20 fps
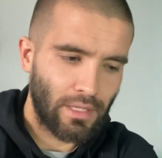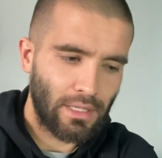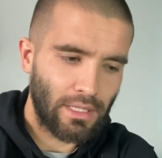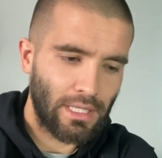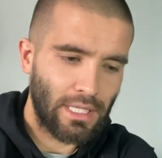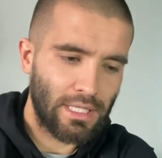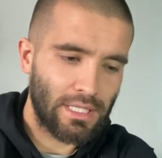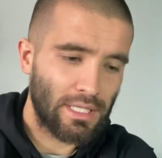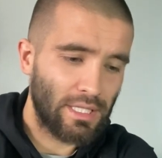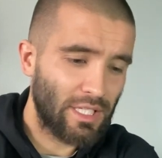
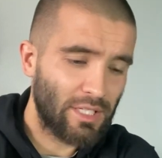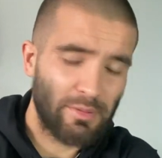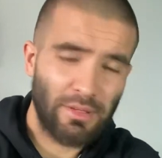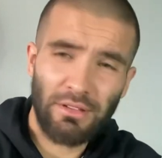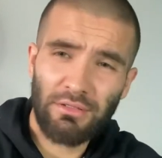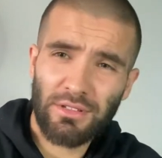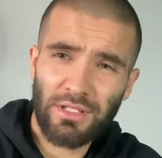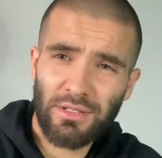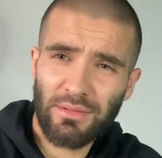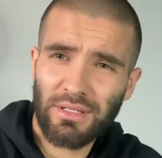It's an
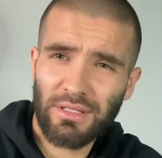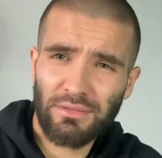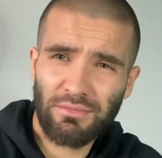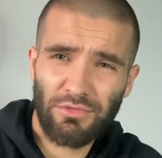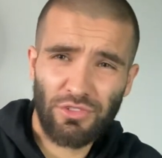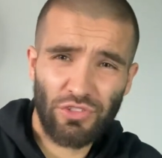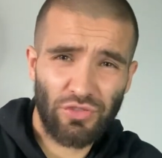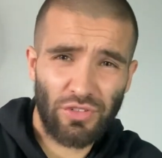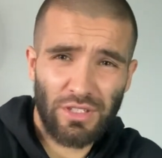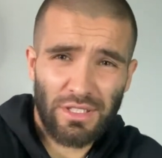experience as well.
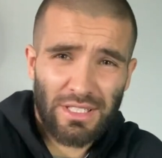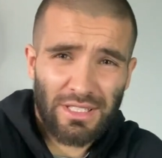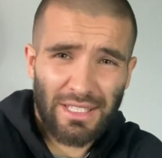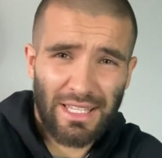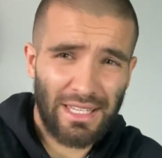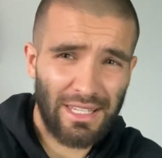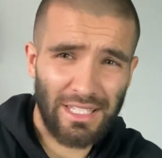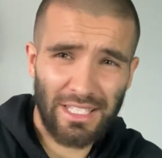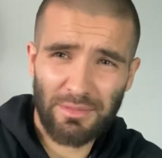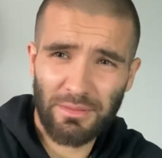Try to
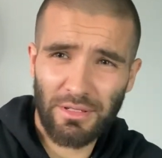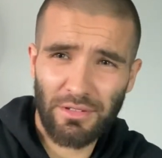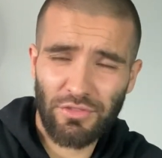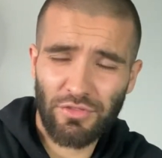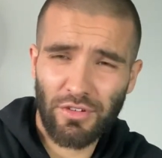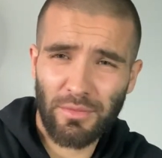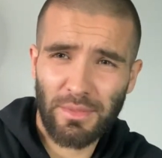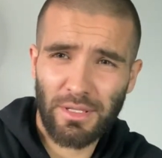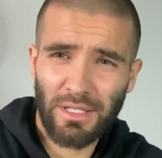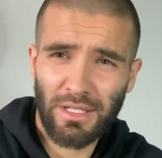get the experience
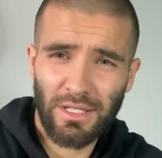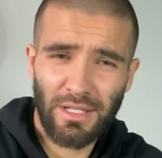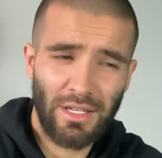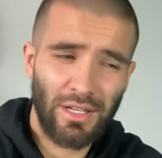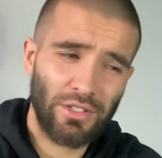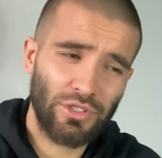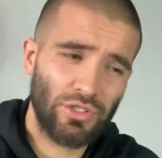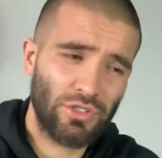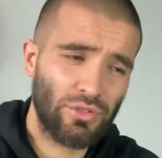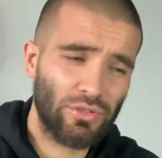from it. I
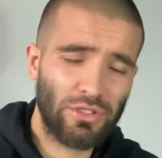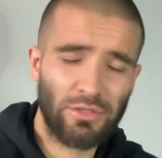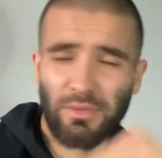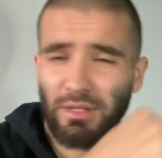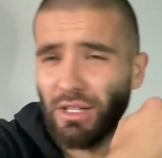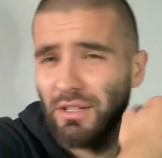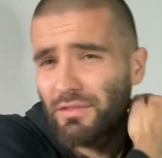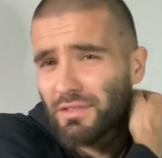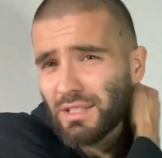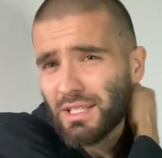was just talking to my
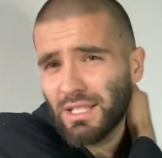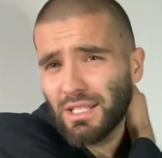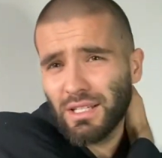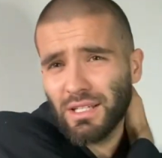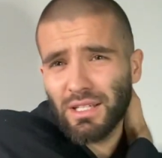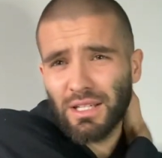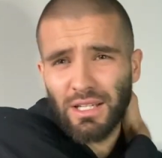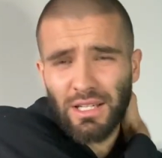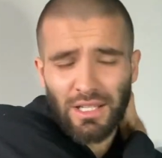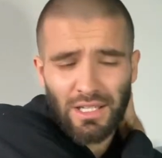girlfriend then,
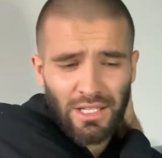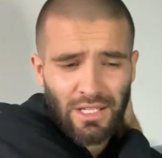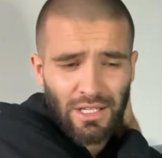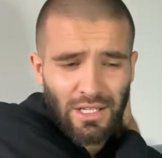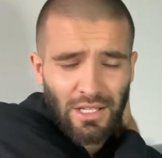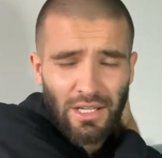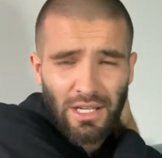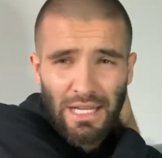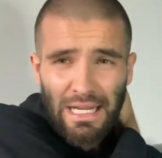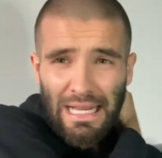like,
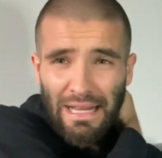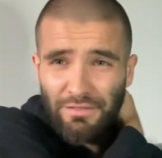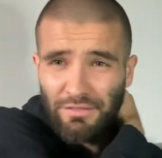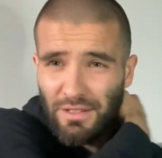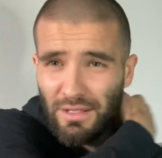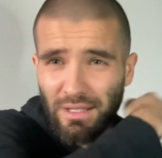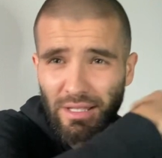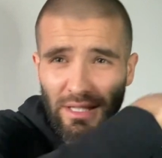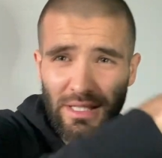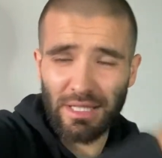after
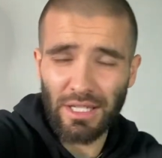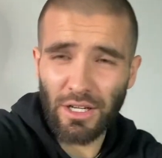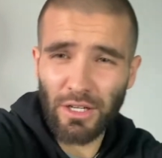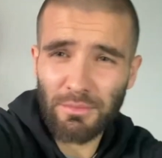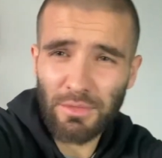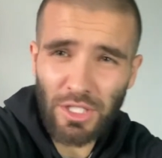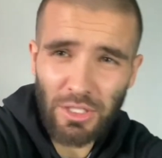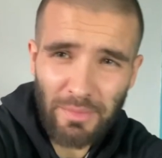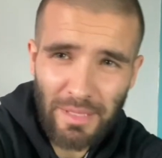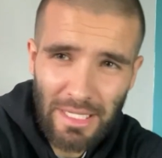this, I'm
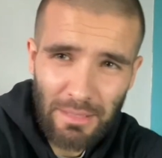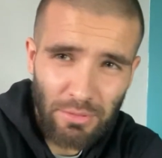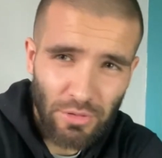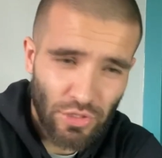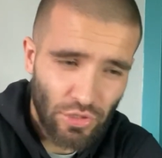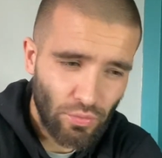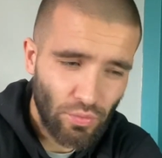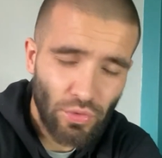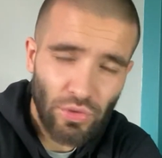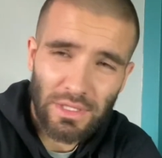going to be able
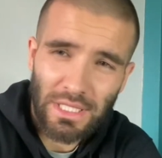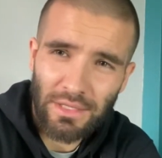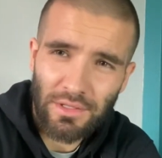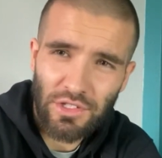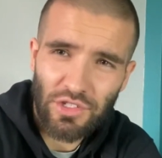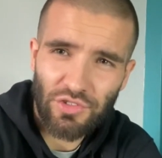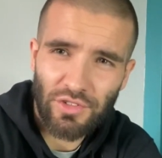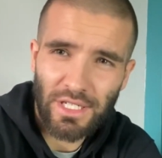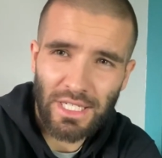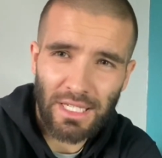to walk down the
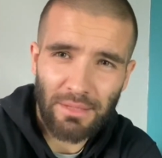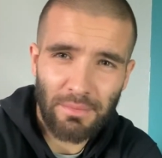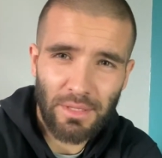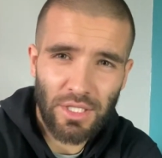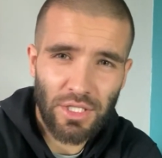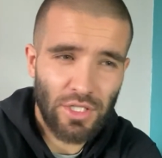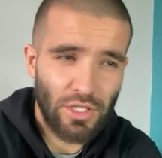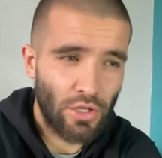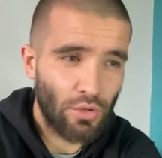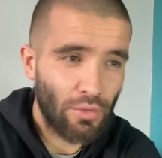street and be
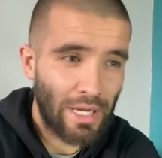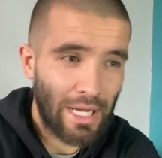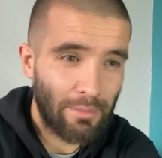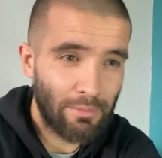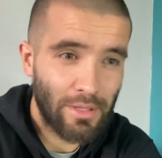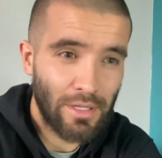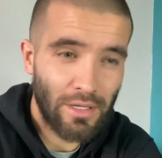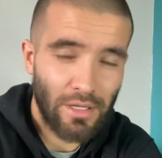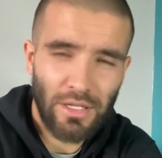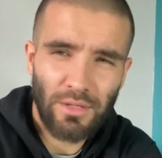so
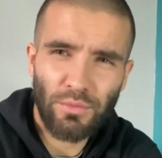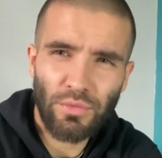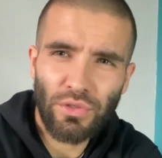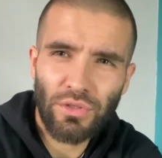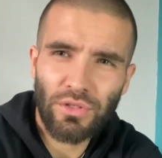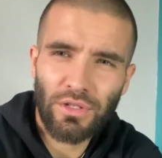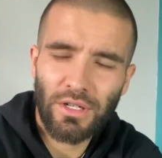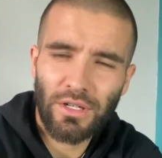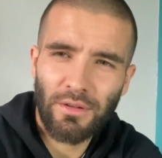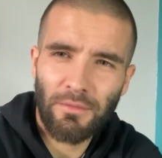happy that I can
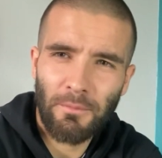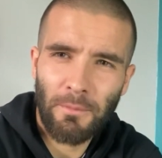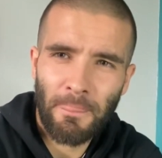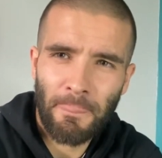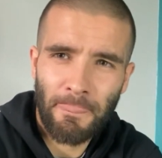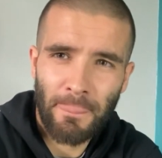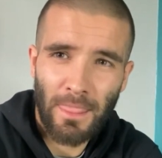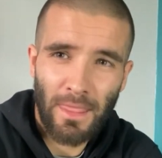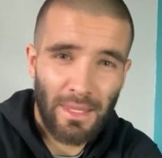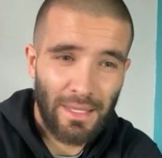walk.
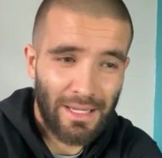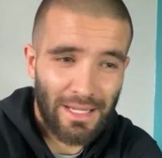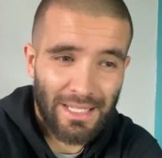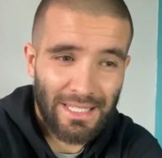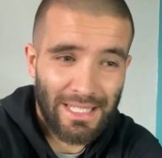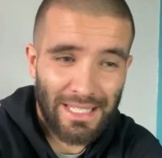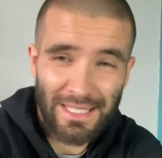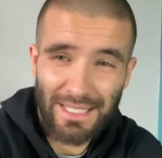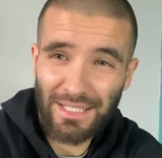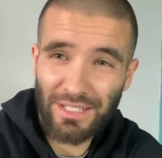And
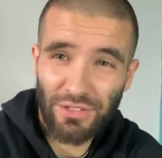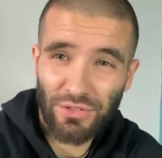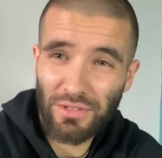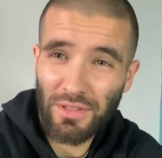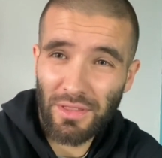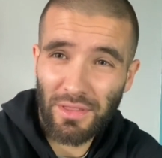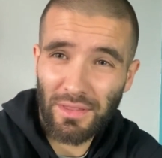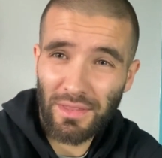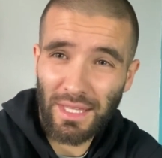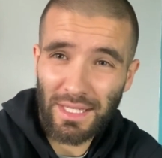that's a
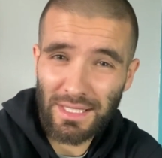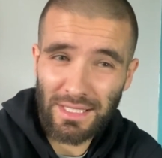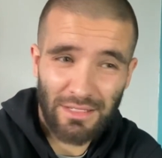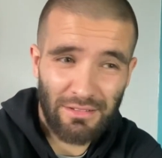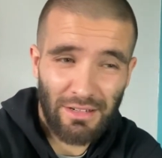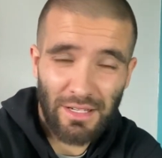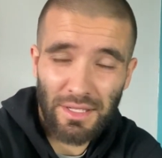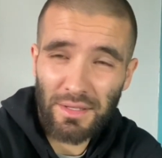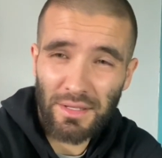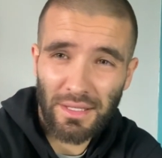
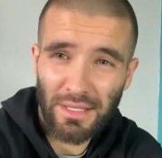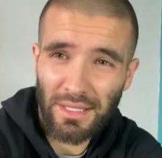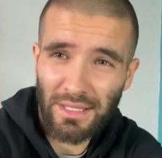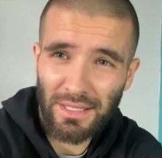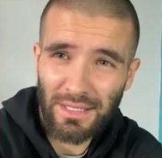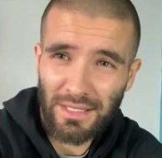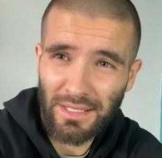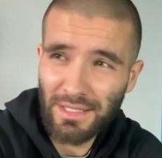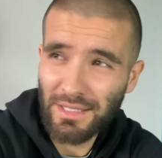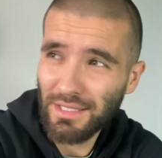great thing.
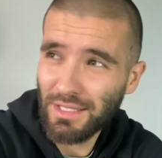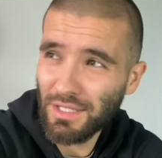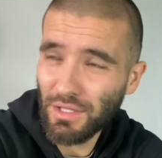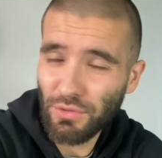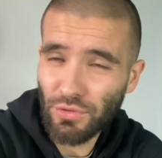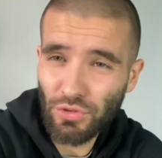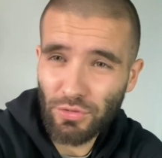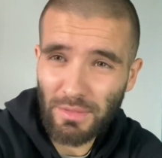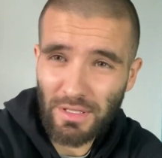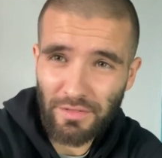You don't
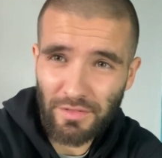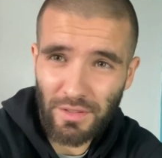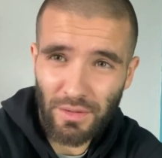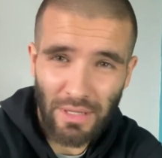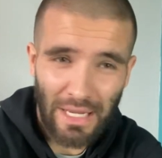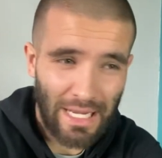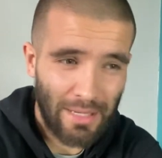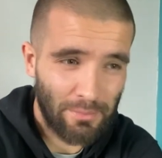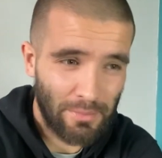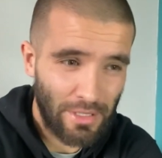normally feel
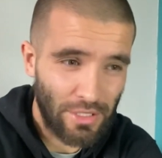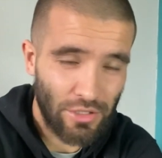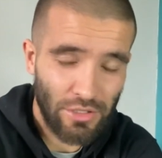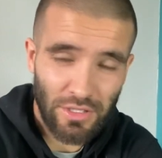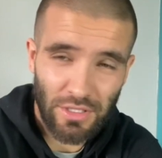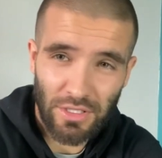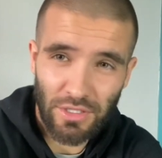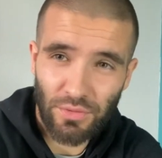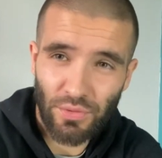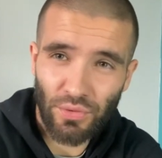happy just
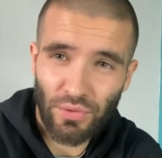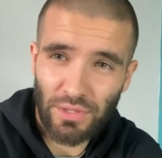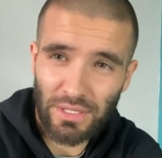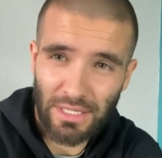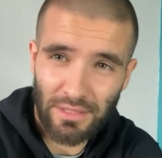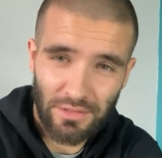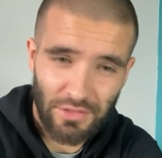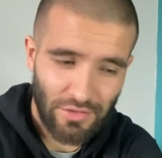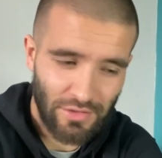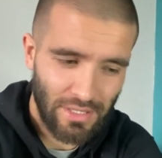because you walk
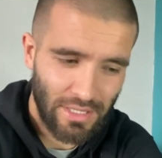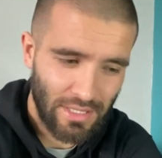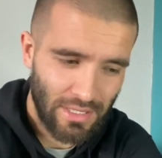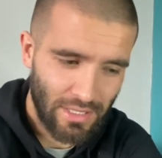down the street.